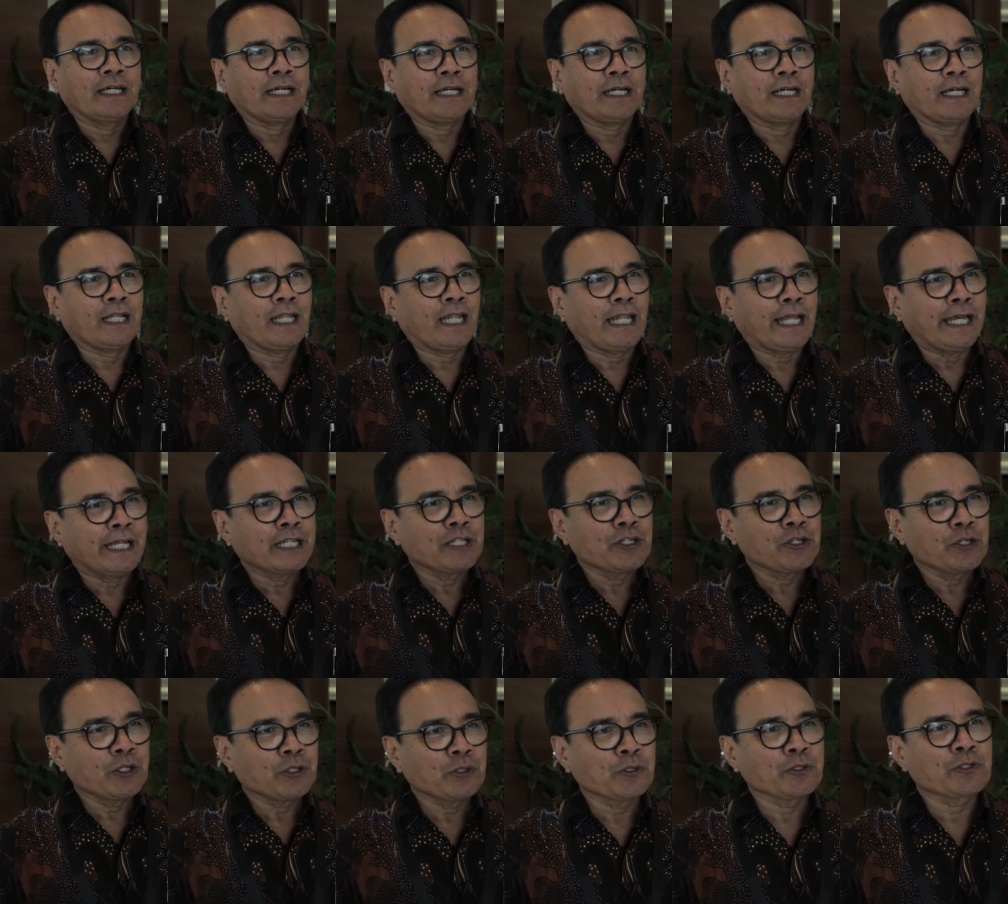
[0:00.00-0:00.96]
uh,
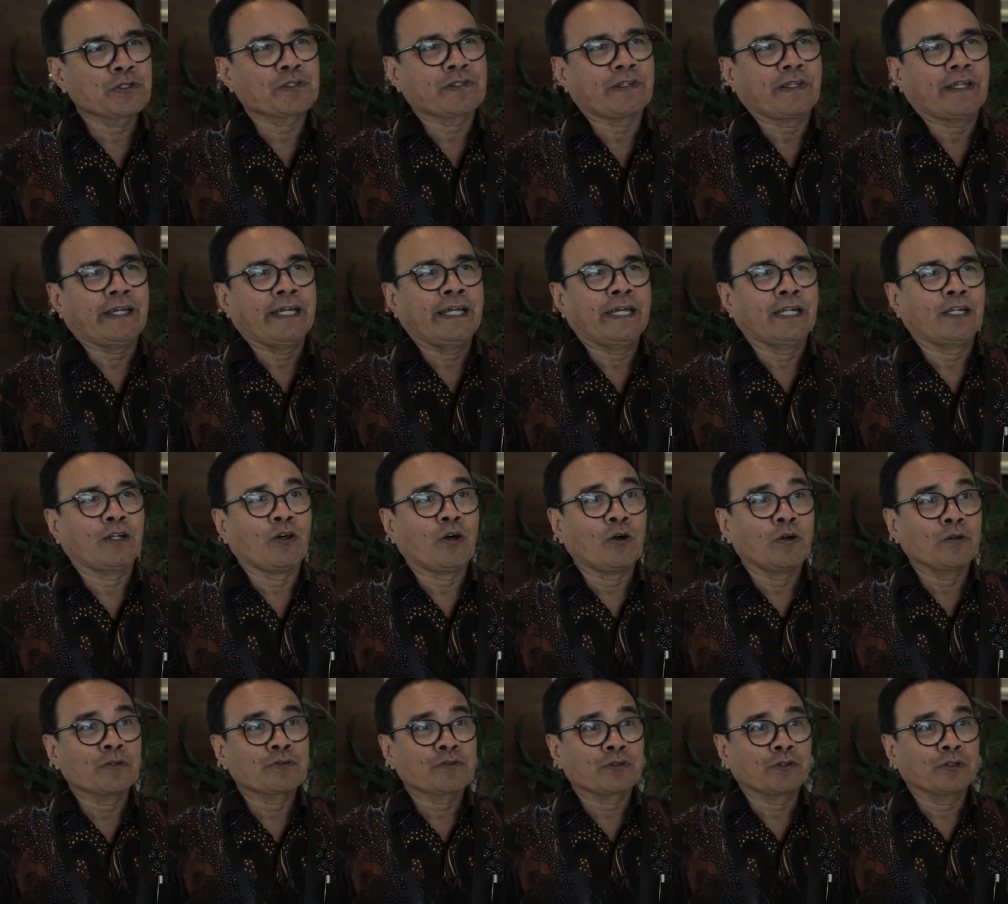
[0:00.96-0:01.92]
land use and
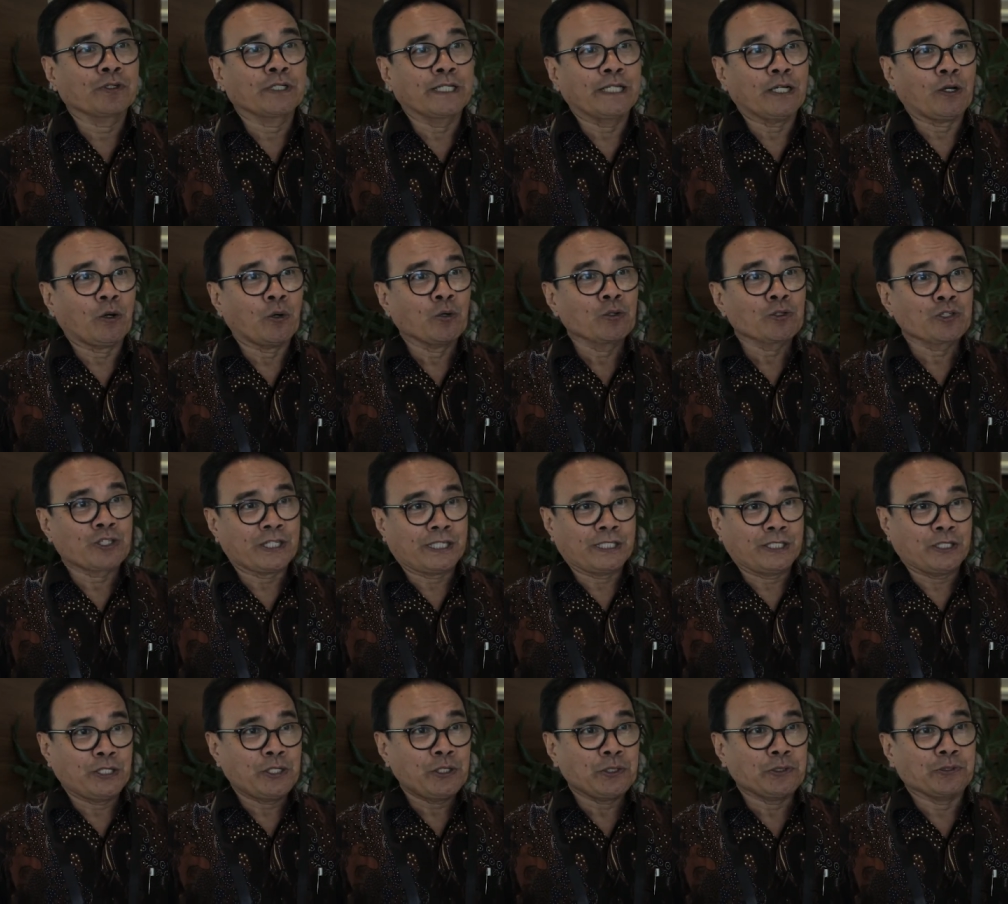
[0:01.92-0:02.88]
also the
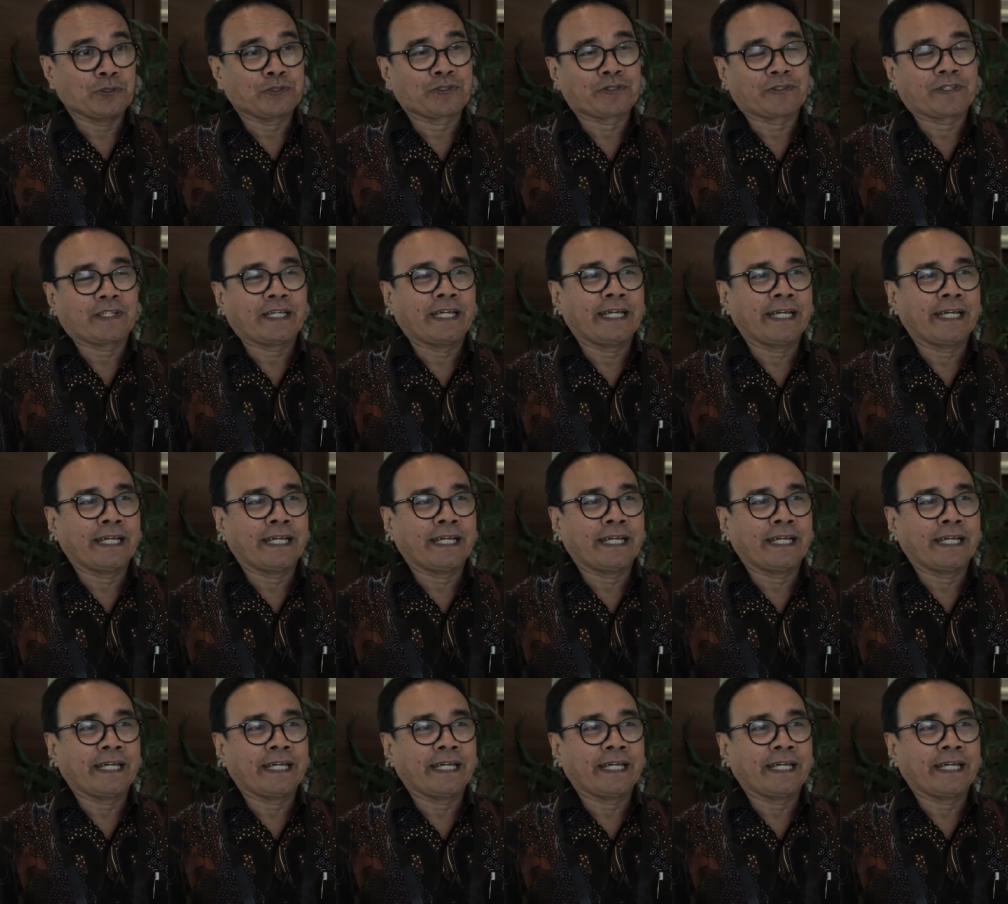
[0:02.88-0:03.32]
ocean use.